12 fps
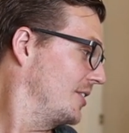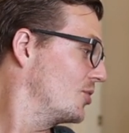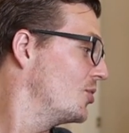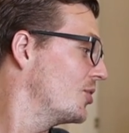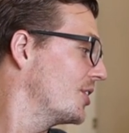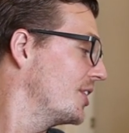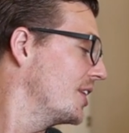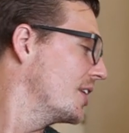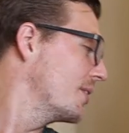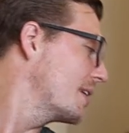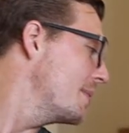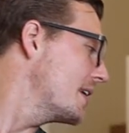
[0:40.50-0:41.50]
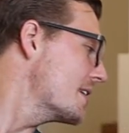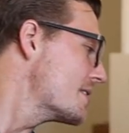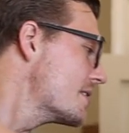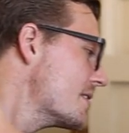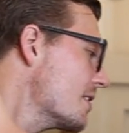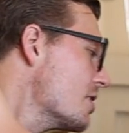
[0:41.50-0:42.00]
Good girl, give me a
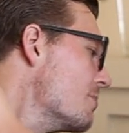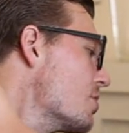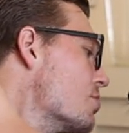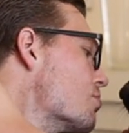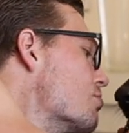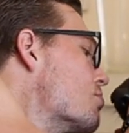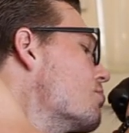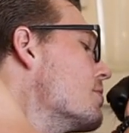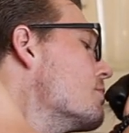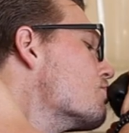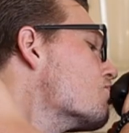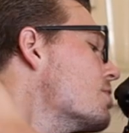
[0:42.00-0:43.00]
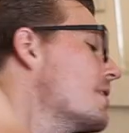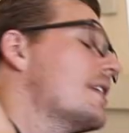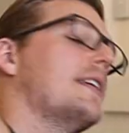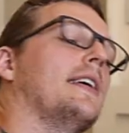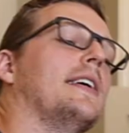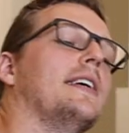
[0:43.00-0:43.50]
kiss on the tree.
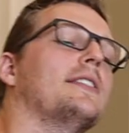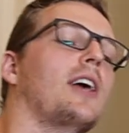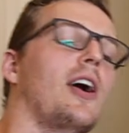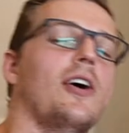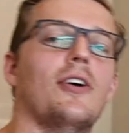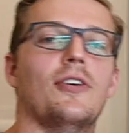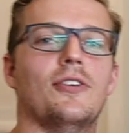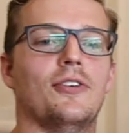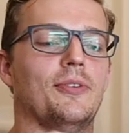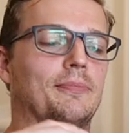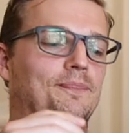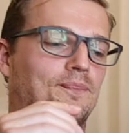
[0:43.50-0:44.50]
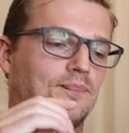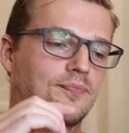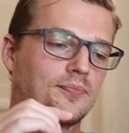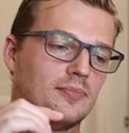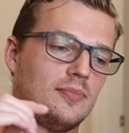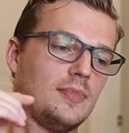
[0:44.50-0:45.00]
So
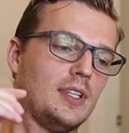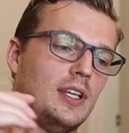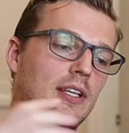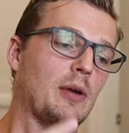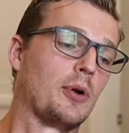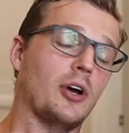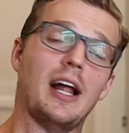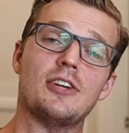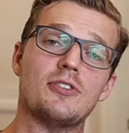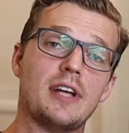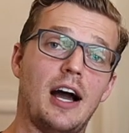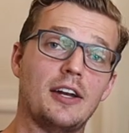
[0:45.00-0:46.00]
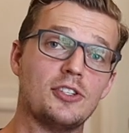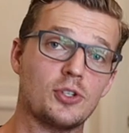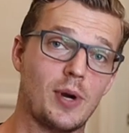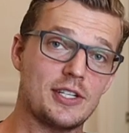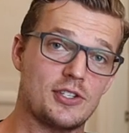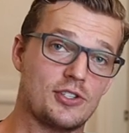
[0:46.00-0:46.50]
here we've got hundreds of
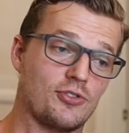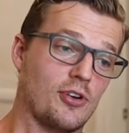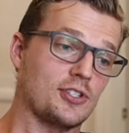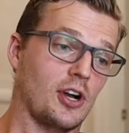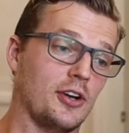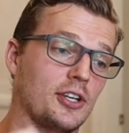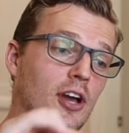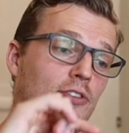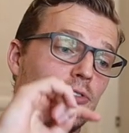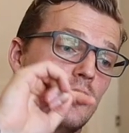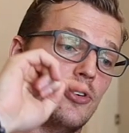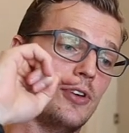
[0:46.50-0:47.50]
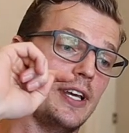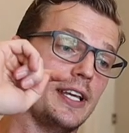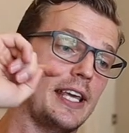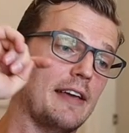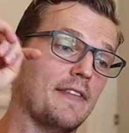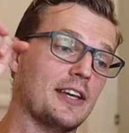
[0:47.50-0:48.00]
questions through, so I'm gonna go through,
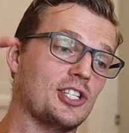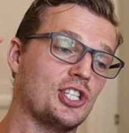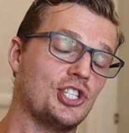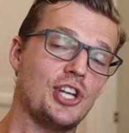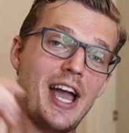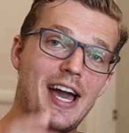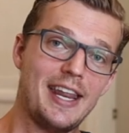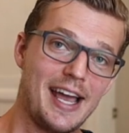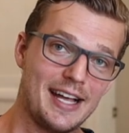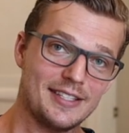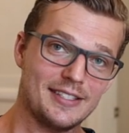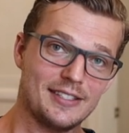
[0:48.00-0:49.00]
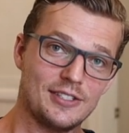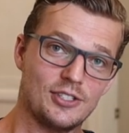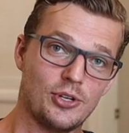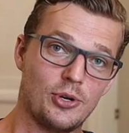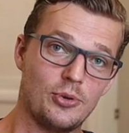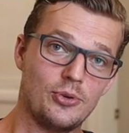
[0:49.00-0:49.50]
give a shout out
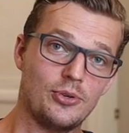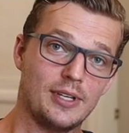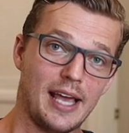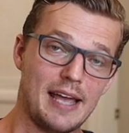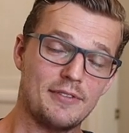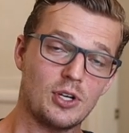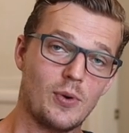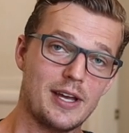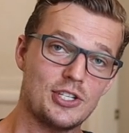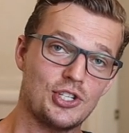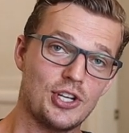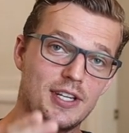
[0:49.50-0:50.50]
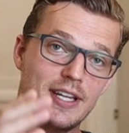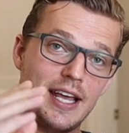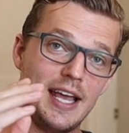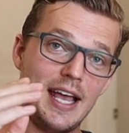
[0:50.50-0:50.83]
to who gave the question,